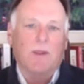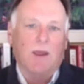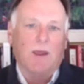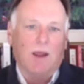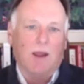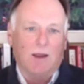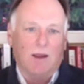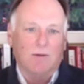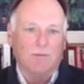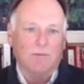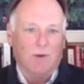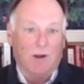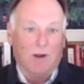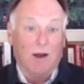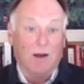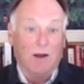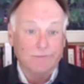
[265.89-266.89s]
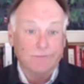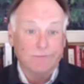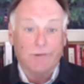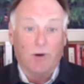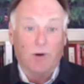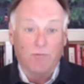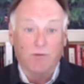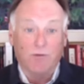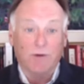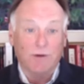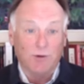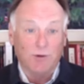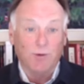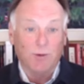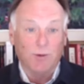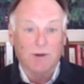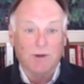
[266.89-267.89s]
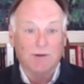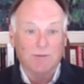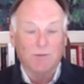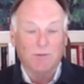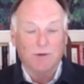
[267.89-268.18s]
and hopefully do it